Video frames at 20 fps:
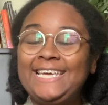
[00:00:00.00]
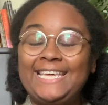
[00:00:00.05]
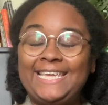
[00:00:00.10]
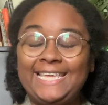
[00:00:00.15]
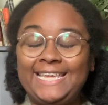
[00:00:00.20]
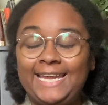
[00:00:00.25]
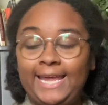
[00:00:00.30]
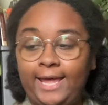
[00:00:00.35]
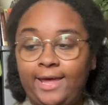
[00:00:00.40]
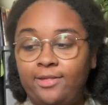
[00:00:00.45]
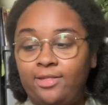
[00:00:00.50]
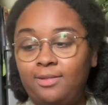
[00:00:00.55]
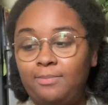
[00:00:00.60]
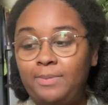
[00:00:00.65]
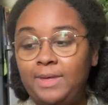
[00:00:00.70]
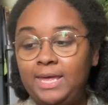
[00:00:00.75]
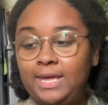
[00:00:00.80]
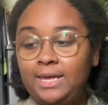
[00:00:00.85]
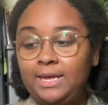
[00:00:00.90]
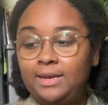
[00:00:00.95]
it has
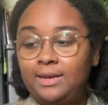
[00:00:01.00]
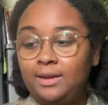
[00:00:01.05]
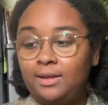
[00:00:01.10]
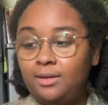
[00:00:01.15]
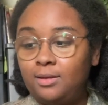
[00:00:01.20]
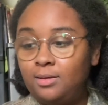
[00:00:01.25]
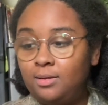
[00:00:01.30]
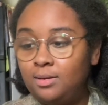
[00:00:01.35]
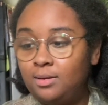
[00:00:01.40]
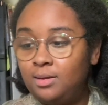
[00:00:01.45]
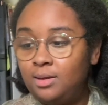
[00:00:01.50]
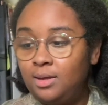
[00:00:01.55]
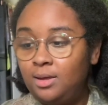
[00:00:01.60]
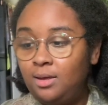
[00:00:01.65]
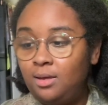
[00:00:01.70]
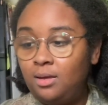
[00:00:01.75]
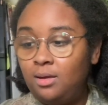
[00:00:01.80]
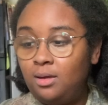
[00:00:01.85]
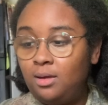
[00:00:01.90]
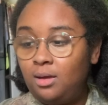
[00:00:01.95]
been,
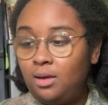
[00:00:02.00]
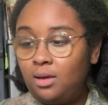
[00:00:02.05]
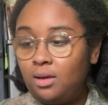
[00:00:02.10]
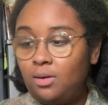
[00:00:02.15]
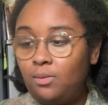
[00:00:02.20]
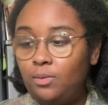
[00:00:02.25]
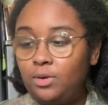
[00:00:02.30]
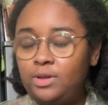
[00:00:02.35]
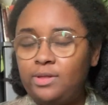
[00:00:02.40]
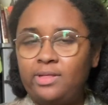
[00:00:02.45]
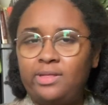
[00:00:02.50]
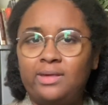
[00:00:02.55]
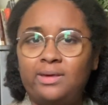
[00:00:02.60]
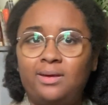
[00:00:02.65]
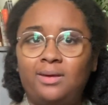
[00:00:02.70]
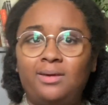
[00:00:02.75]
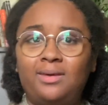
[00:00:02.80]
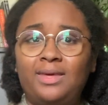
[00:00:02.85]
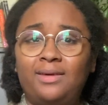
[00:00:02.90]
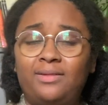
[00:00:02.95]
I want to
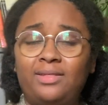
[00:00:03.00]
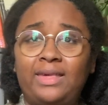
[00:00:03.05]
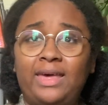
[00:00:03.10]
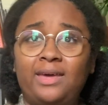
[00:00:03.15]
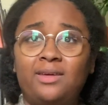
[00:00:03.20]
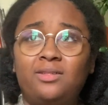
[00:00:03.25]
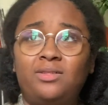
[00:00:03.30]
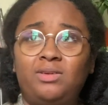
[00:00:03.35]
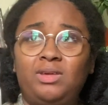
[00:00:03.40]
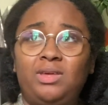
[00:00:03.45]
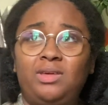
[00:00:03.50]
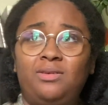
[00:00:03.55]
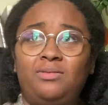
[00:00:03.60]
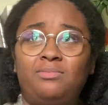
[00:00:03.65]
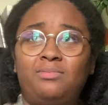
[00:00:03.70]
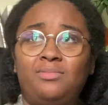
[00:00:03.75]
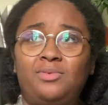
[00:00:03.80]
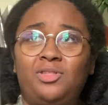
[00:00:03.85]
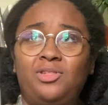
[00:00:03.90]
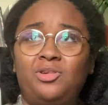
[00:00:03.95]
say, exactly
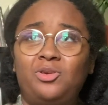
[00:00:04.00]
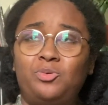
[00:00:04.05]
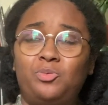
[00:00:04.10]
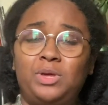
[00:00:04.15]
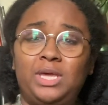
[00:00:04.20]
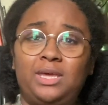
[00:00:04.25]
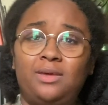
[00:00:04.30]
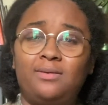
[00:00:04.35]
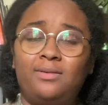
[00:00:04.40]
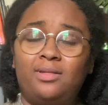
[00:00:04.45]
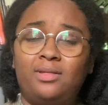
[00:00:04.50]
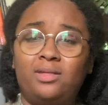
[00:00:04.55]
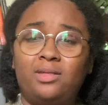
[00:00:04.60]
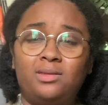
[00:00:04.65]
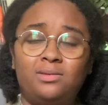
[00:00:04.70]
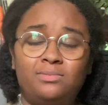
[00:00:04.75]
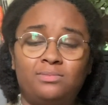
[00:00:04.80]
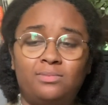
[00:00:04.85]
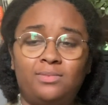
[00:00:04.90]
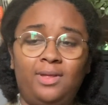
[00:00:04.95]
2 weeks
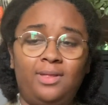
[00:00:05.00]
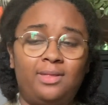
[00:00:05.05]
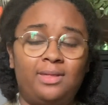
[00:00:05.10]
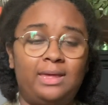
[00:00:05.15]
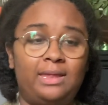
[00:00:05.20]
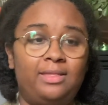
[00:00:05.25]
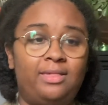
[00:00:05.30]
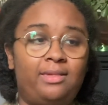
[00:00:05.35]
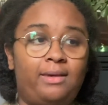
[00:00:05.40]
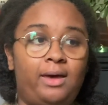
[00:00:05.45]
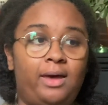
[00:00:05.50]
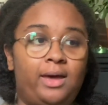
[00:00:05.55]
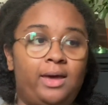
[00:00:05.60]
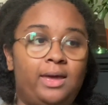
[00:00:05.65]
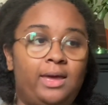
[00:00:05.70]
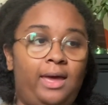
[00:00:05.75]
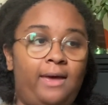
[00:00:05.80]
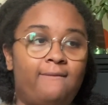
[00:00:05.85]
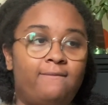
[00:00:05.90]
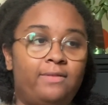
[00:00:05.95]
since I
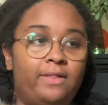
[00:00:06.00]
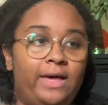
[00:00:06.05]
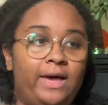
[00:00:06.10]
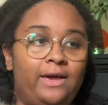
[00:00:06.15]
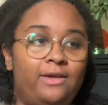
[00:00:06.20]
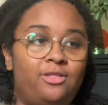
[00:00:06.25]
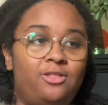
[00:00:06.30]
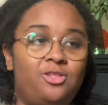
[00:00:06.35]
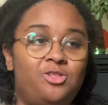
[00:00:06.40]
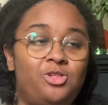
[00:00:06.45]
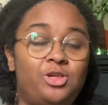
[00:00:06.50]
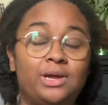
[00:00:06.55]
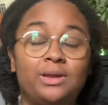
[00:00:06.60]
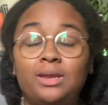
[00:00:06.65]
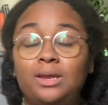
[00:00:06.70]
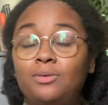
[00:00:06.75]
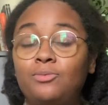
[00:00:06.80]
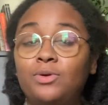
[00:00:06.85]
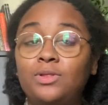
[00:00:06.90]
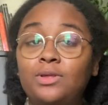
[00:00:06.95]
have last checked
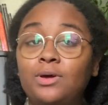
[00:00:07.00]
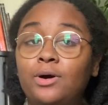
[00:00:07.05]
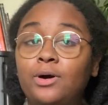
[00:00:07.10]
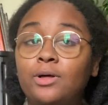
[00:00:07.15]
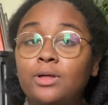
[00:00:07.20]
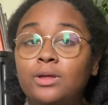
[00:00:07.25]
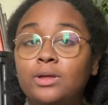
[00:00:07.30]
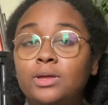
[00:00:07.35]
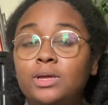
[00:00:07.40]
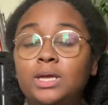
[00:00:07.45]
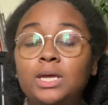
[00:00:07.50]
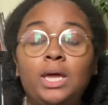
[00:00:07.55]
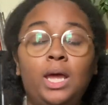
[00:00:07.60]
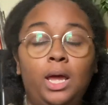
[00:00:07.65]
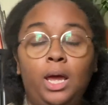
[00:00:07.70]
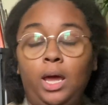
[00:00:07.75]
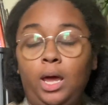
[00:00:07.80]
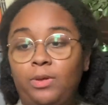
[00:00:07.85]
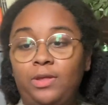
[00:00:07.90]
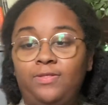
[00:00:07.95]
in with y'all,
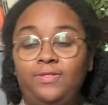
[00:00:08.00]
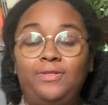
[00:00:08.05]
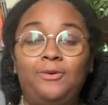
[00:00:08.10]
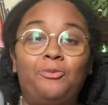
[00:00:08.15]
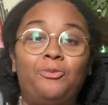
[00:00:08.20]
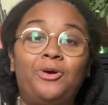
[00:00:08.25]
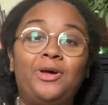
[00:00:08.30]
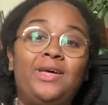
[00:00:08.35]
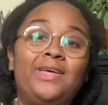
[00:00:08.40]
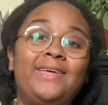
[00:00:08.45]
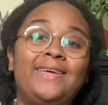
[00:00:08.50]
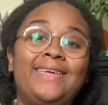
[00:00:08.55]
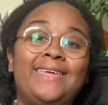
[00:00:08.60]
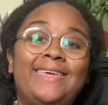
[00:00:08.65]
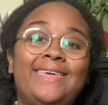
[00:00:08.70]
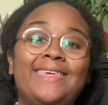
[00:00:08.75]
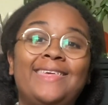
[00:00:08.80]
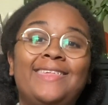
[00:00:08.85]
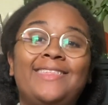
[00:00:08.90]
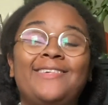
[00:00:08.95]
but the rug
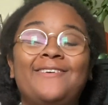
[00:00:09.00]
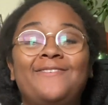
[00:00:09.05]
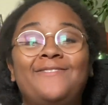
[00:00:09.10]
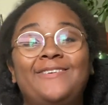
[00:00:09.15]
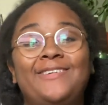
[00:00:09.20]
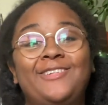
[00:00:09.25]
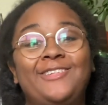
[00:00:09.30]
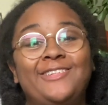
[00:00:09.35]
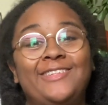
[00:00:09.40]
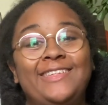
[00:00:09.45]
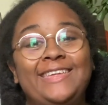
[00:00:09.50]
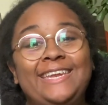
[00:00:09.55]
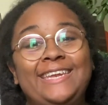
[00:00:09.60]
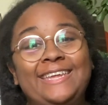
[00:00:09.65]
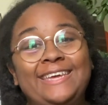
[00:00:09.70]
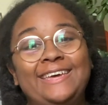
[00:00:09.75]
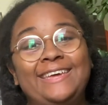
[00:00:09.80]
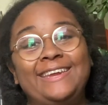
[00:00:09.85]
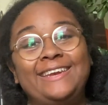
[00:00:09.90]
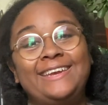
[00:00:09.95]
is officially
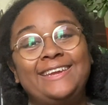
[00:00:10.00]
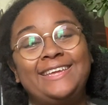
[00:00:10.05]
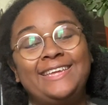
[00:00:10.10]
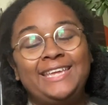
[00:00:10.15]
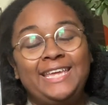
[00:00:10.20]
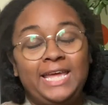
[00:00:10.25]
done.